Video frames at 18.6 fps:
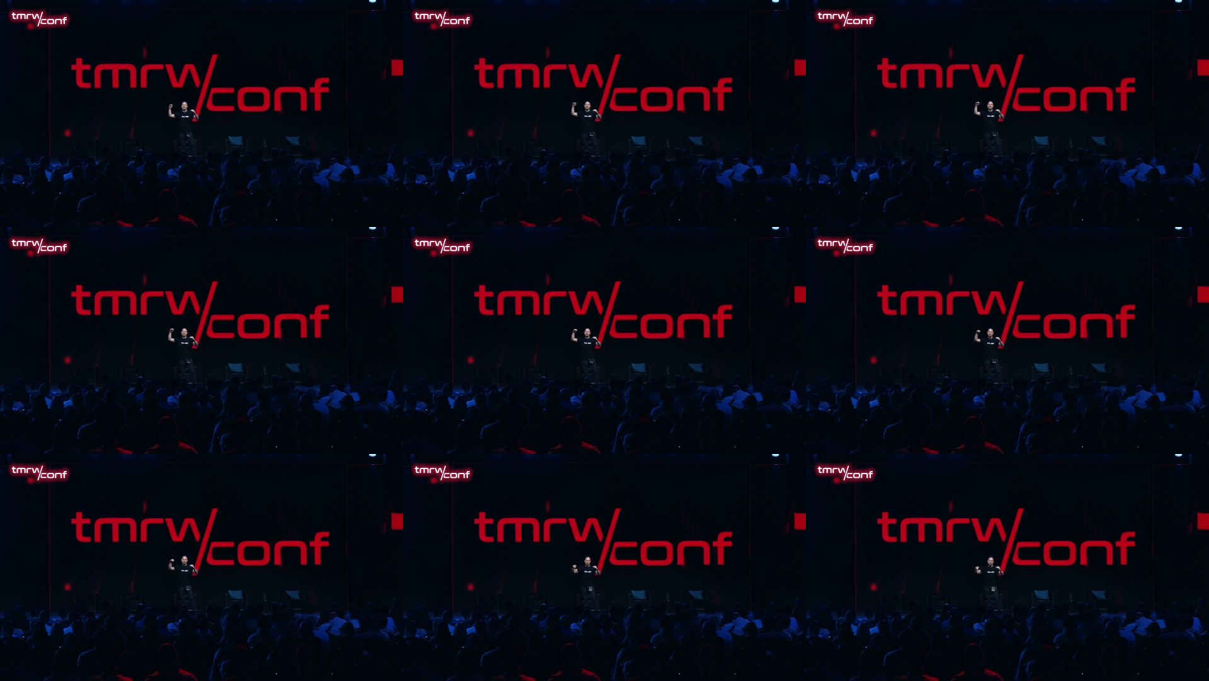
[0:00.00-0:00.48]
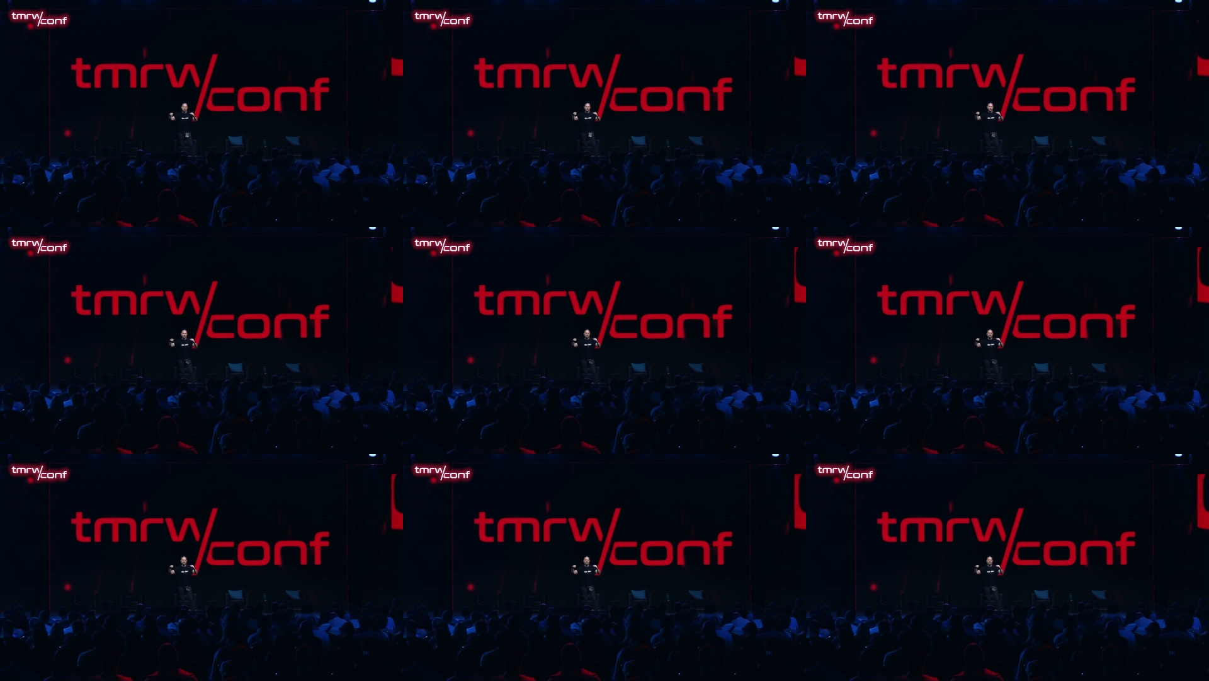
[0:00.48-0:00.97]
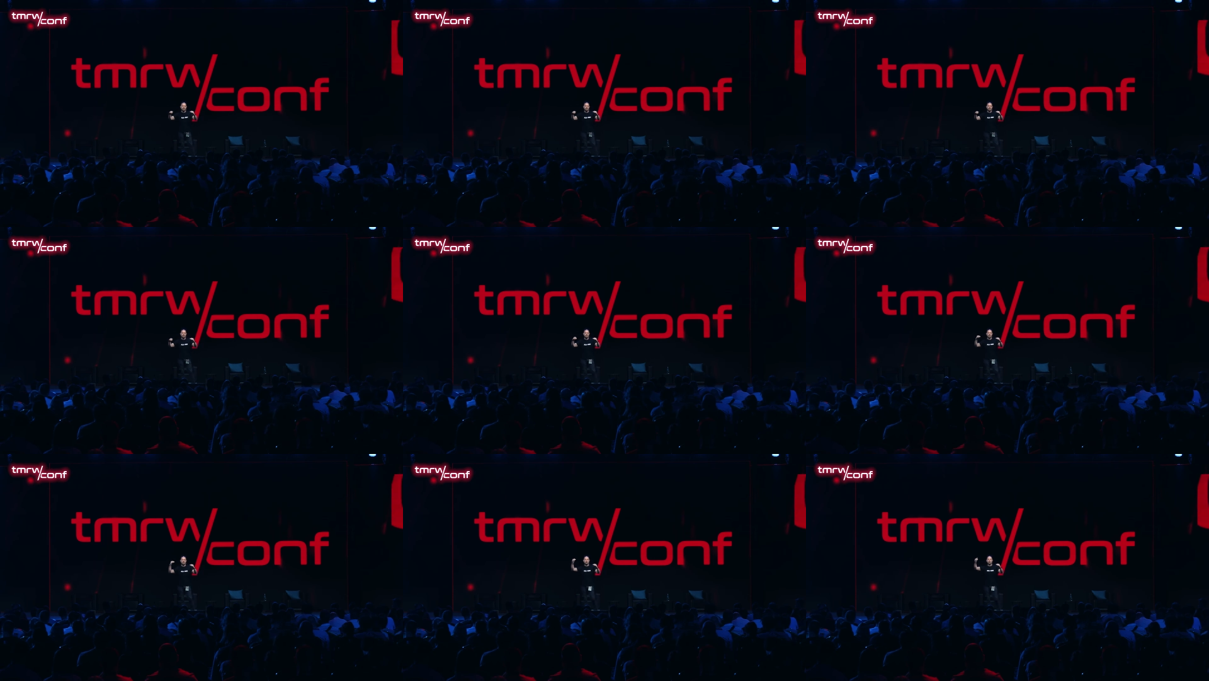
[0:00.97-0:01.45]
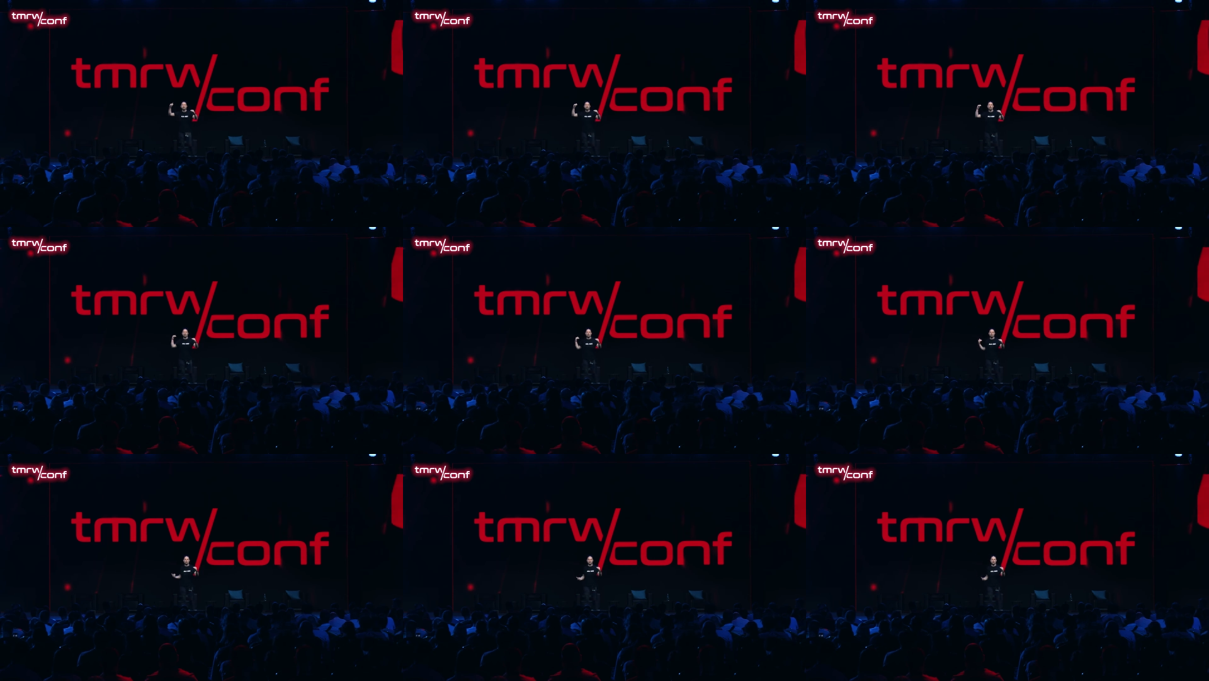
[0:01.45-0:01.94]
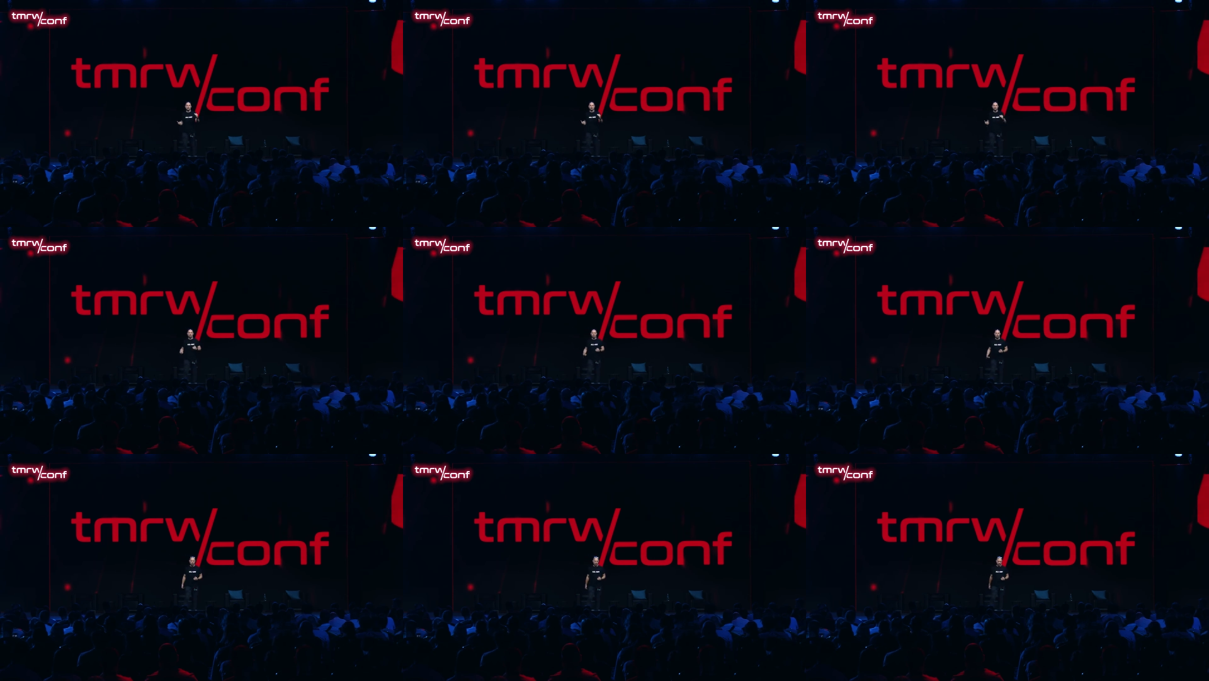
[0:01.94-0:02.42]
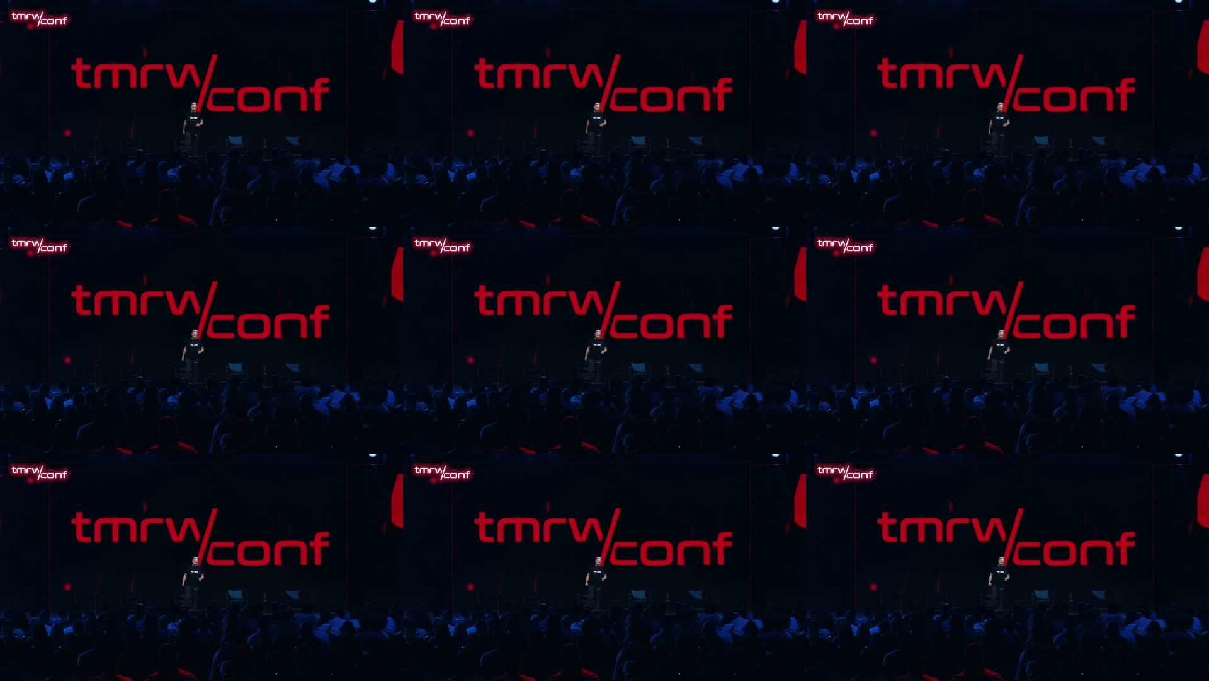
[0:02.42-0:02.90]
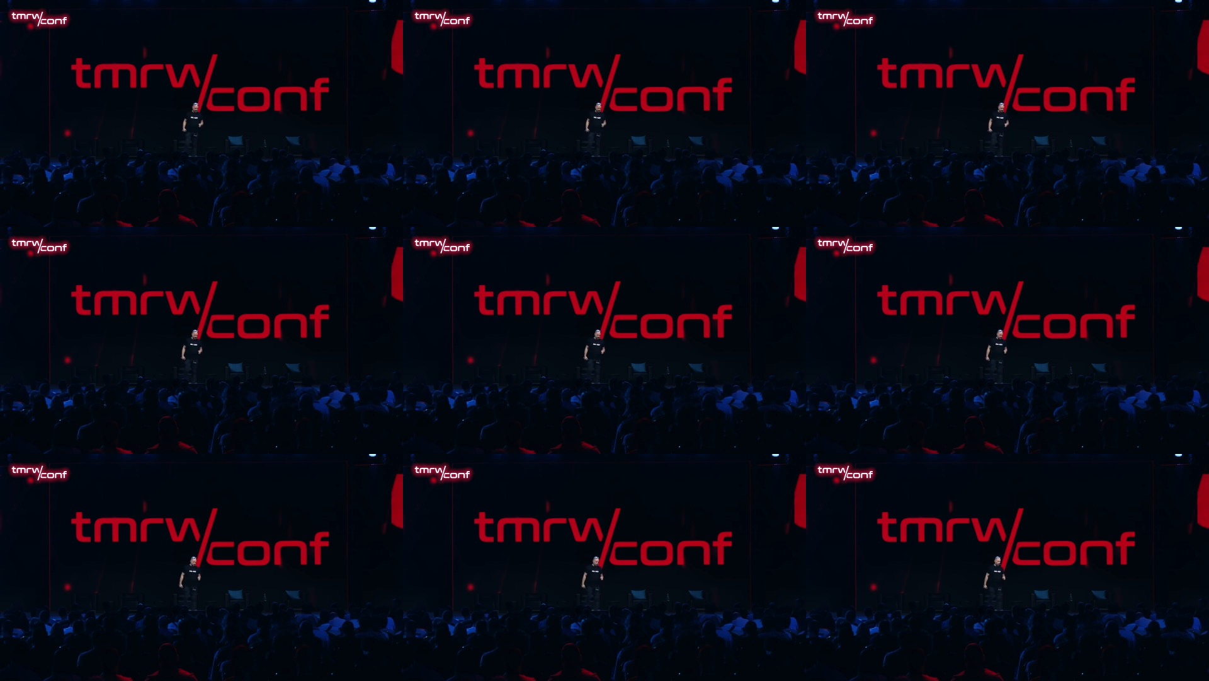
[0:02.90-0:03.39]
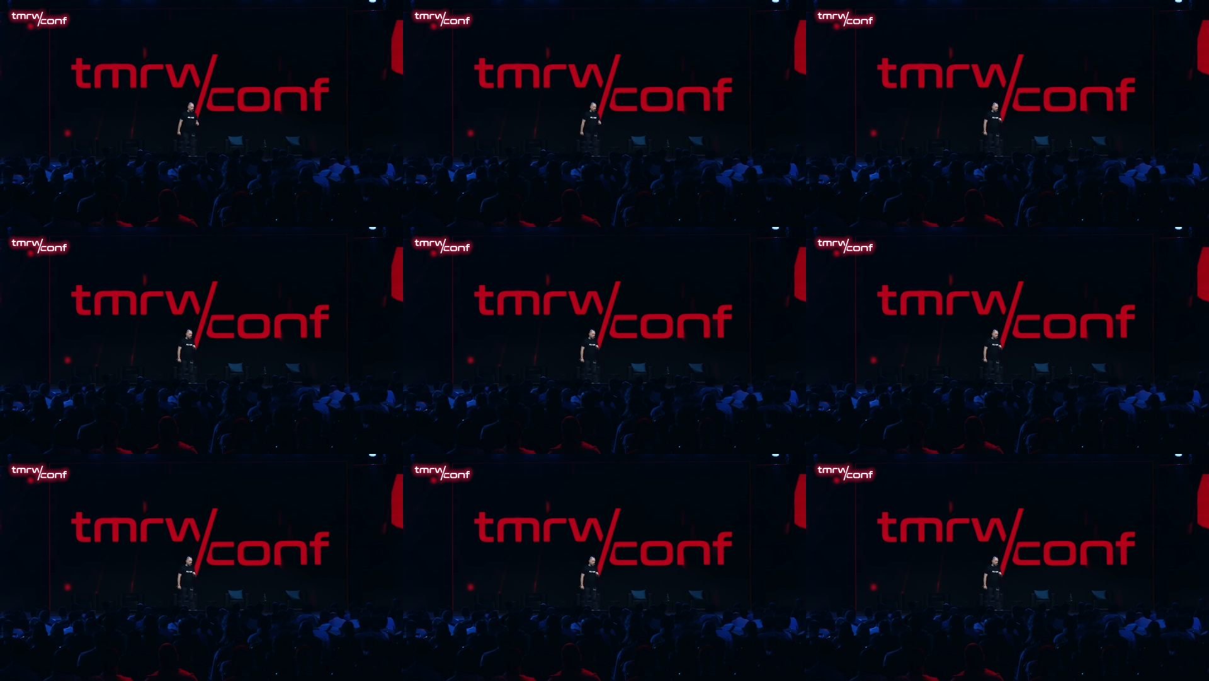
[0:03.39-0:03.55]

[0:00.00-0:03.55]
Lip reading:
(no speaker visible)